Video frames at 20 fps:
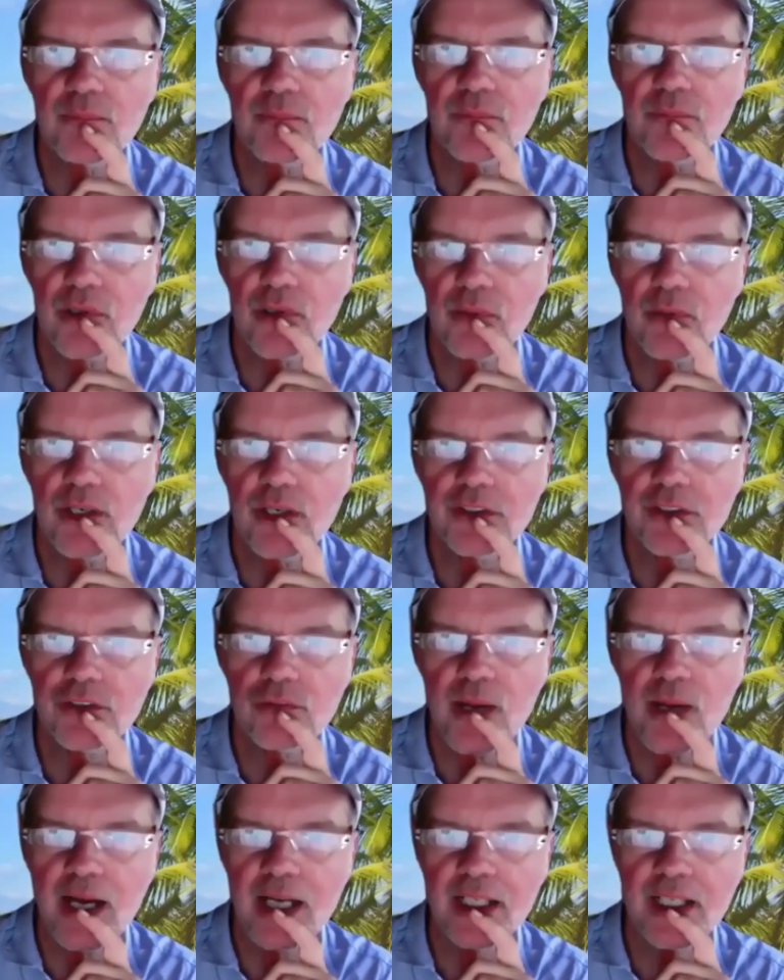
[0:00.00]
or I wanted to
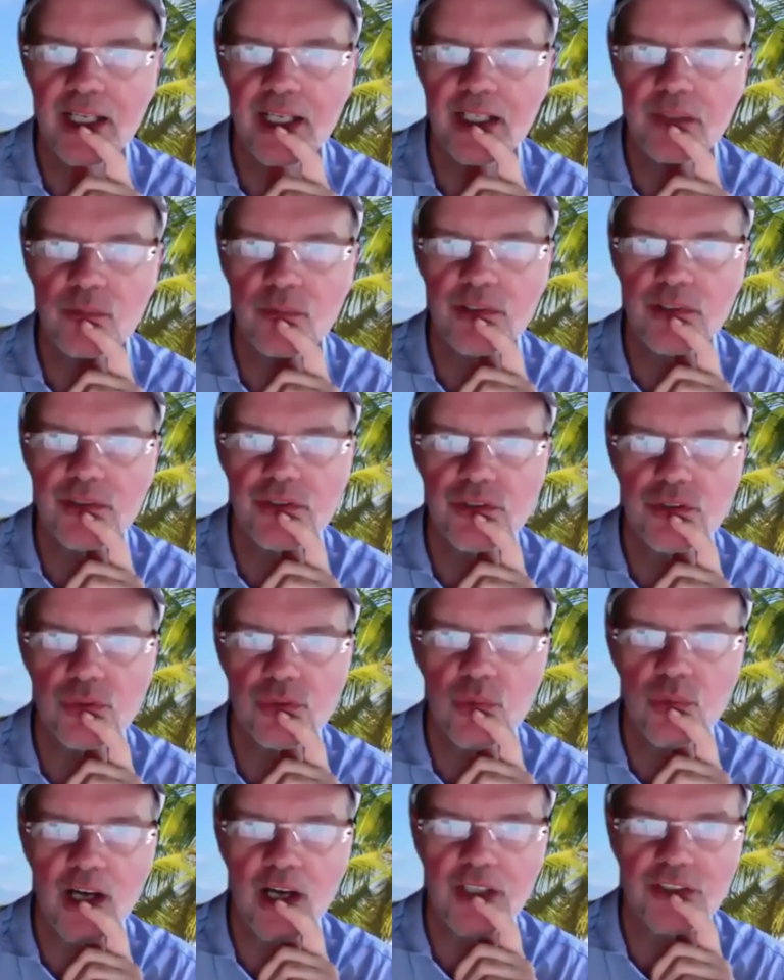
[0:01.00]
remind anyone who's
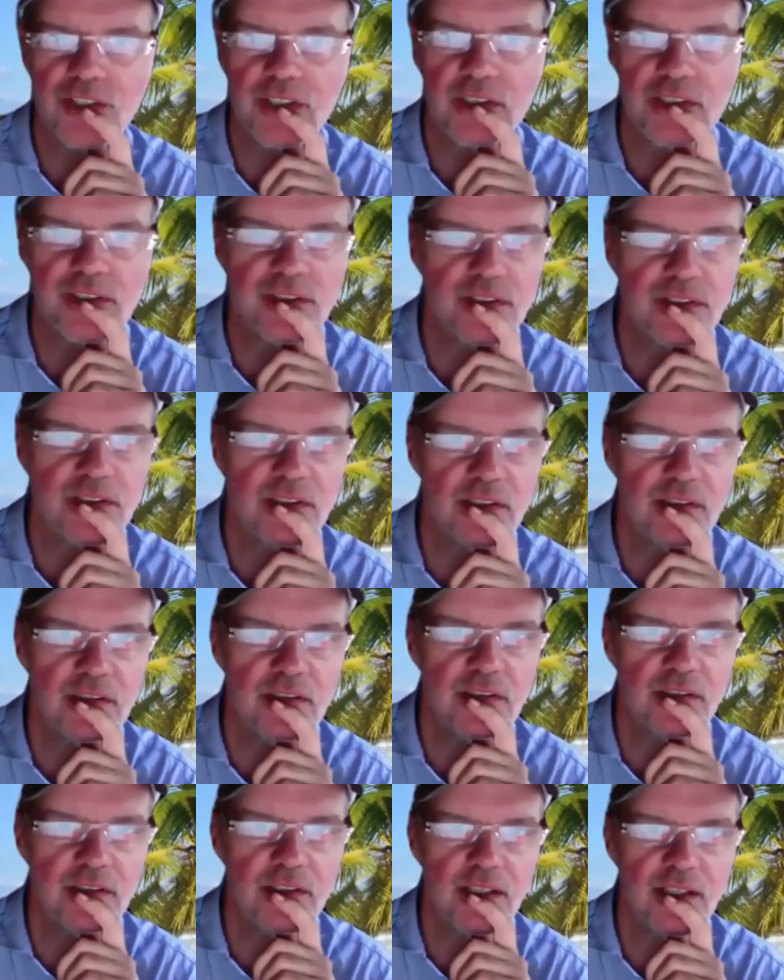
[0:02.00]
watching, listening,
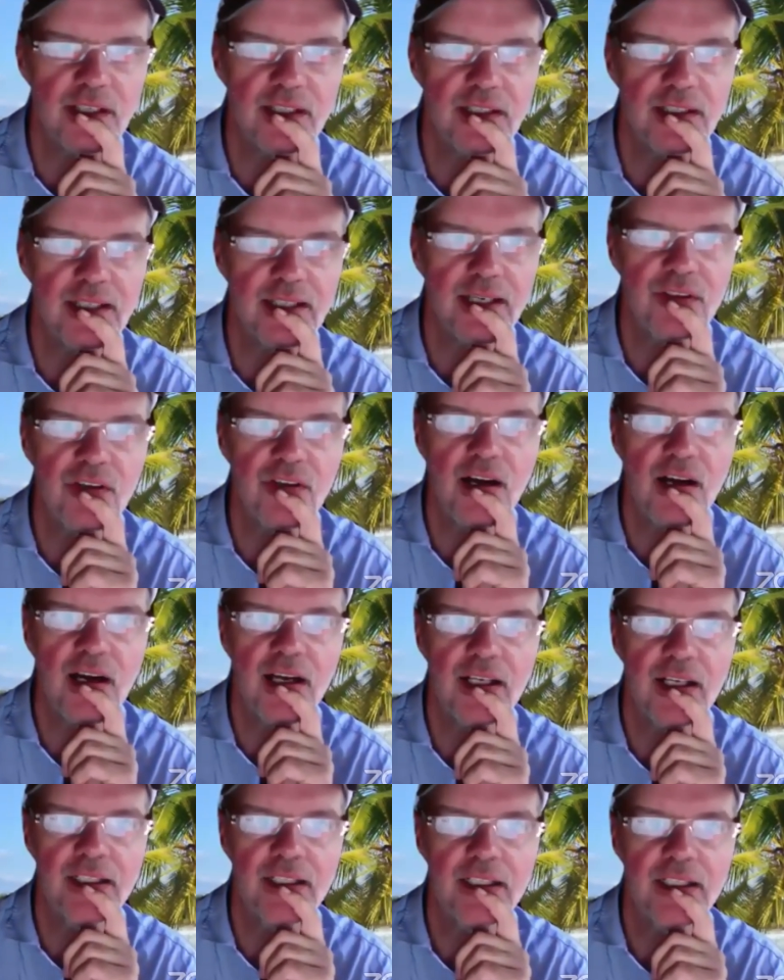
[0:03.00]
looking at it later
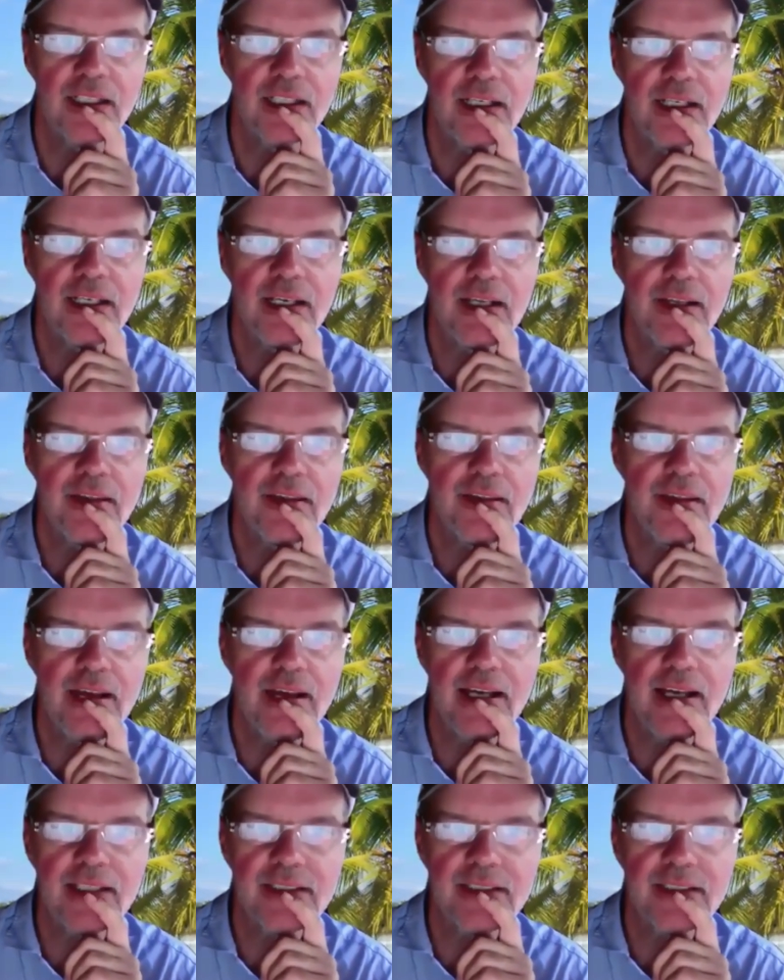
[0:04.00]
on, that,